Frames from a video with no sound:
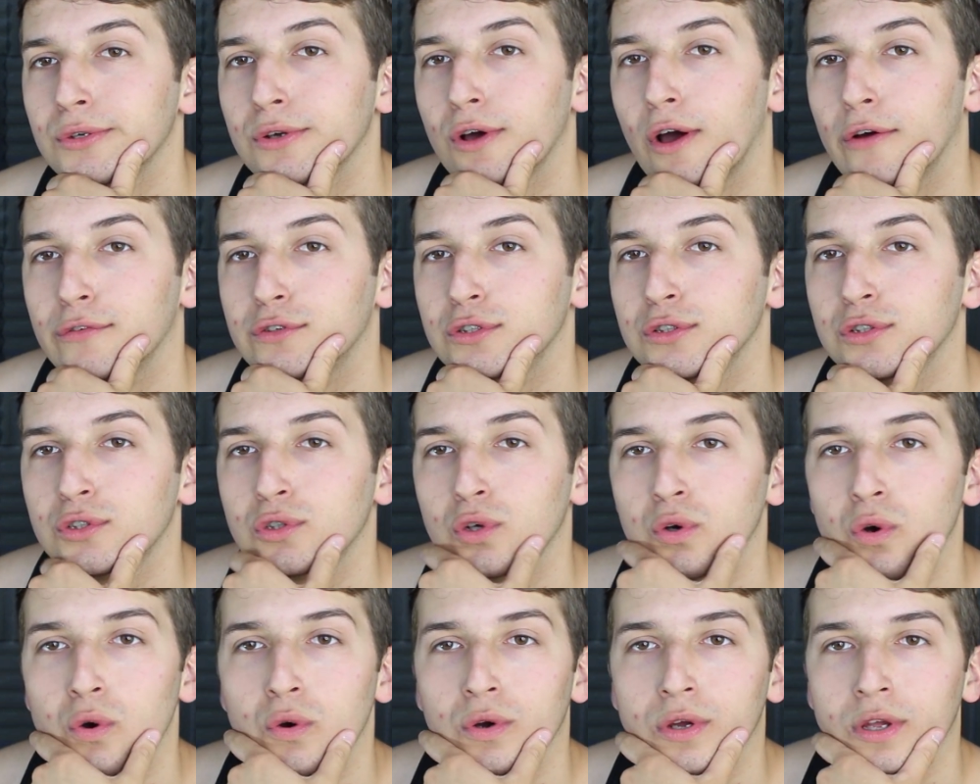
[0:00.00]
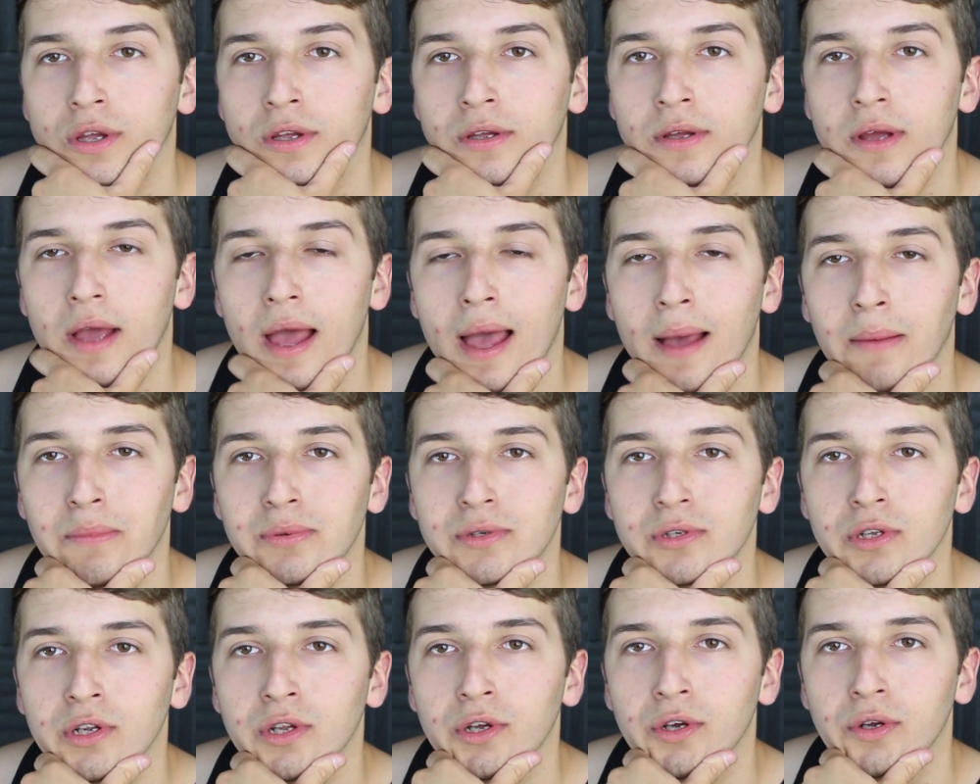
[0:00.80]
of just talking
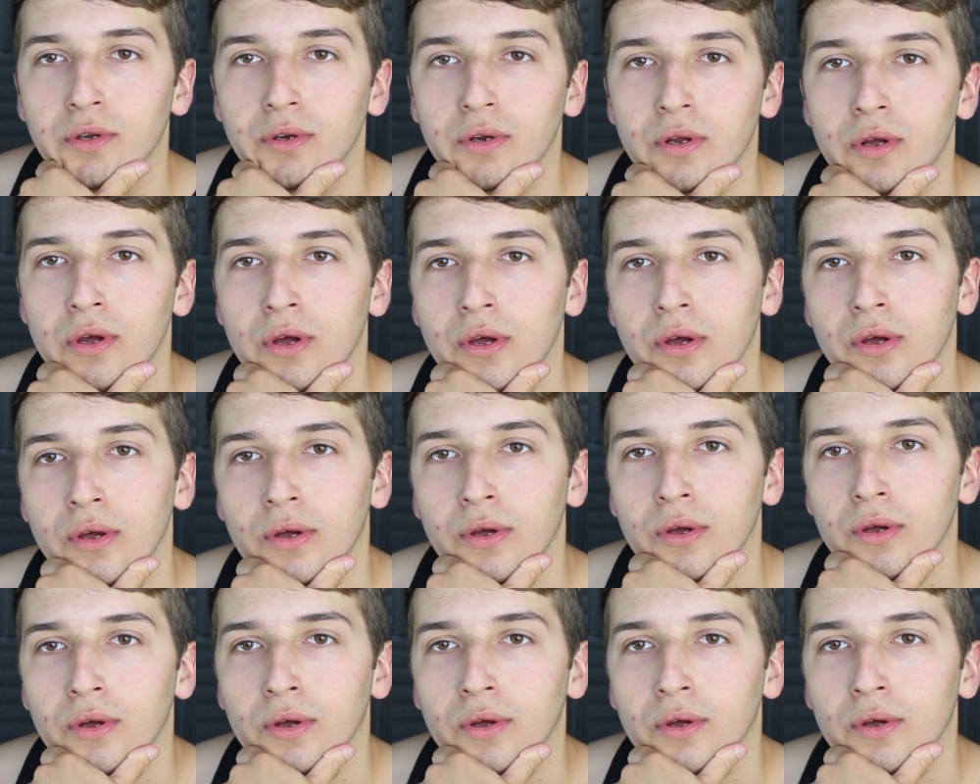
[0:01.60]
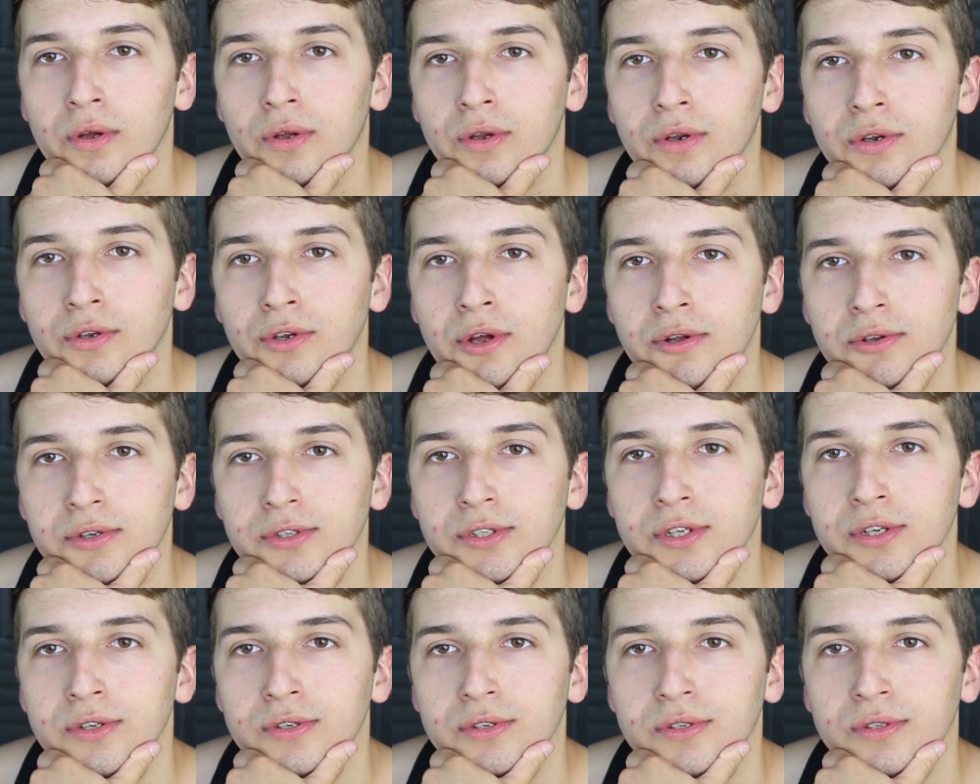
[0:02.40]
absolute
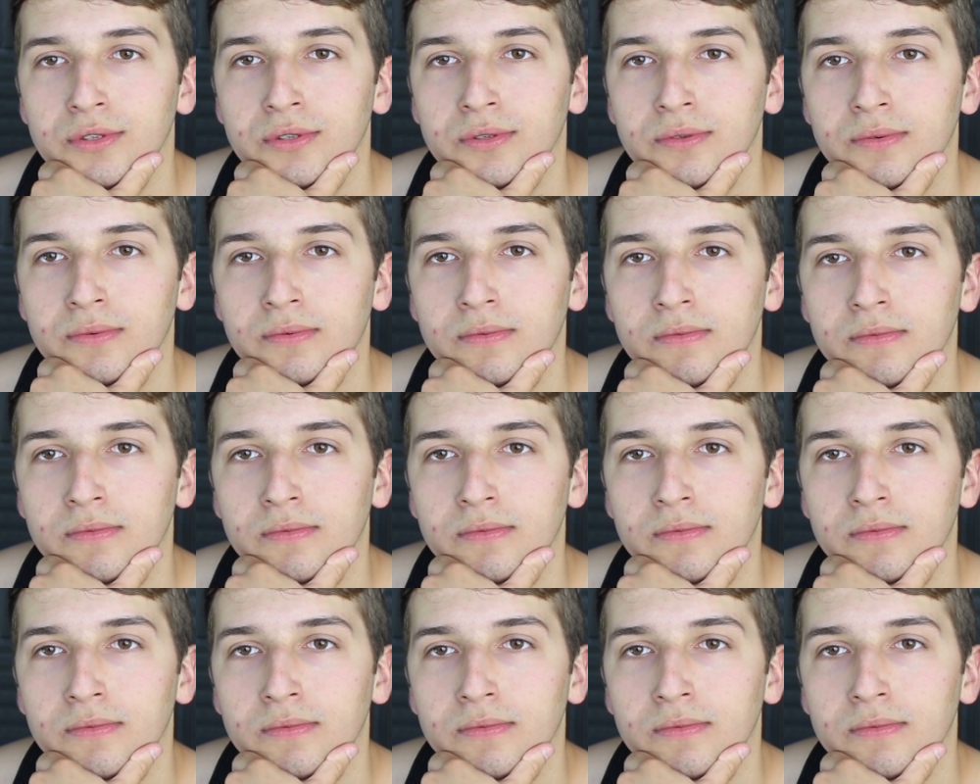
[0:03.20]
nonsense.